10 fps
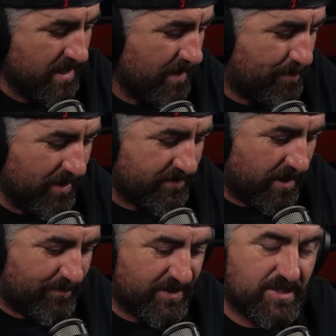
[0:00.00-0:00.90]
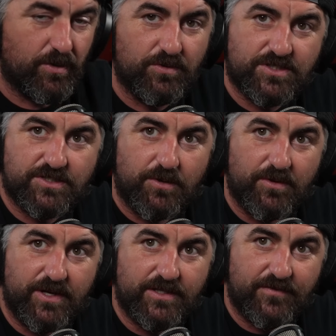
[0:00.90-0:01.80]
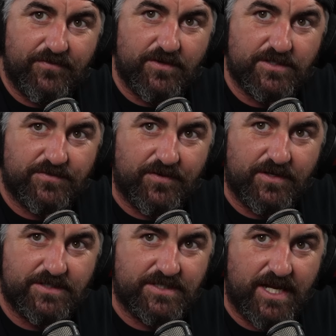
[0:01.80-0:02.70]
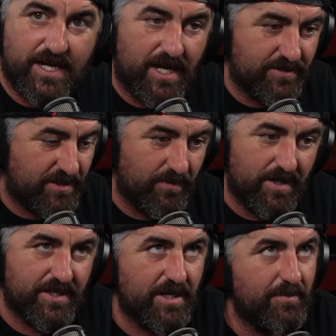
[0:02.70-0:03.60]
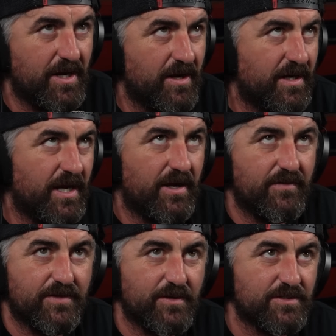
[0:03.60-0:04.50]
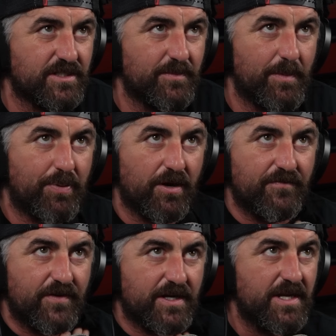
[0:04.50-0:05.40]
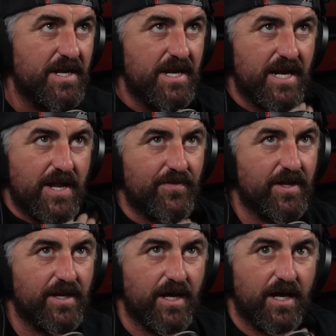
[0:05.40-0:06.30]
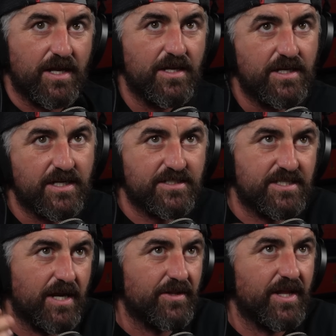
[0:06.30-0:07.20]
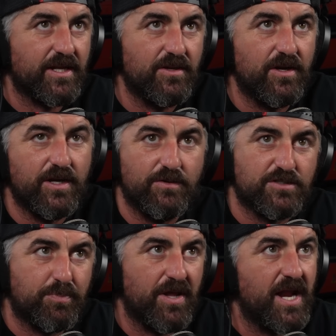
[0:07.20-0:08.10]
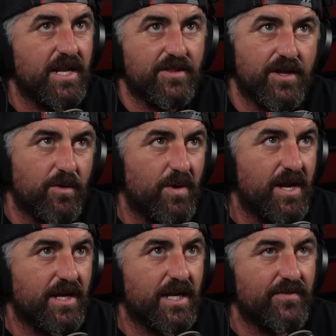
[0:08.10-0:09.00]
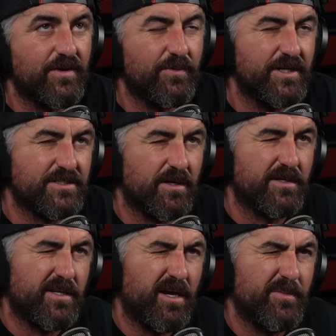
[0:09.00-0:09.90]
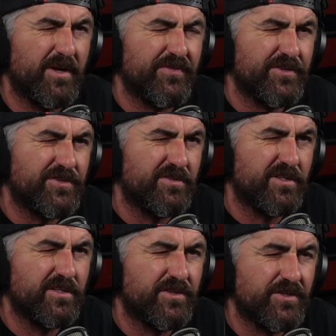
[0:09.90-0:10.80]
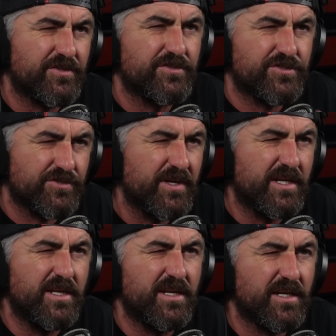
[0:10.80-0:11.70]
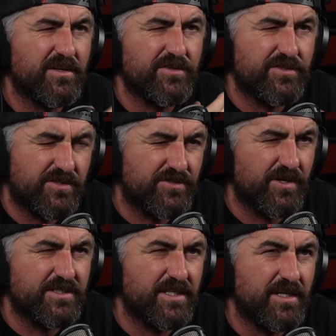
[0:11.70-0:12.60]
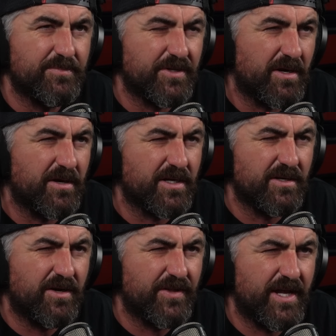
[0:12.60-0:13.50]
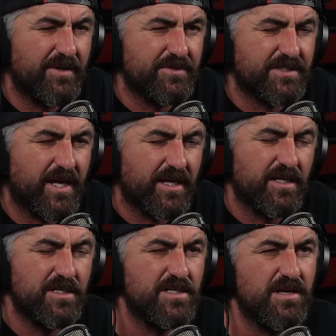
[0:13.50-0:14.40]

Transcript: he built up this whole story in the first verse saying how she wanted to get married and how everything was going to be perfect. And then, it sounded like, you know, he was planning their wedding. And then when he started talking about the drinking and dressing up dark and all that, it was like,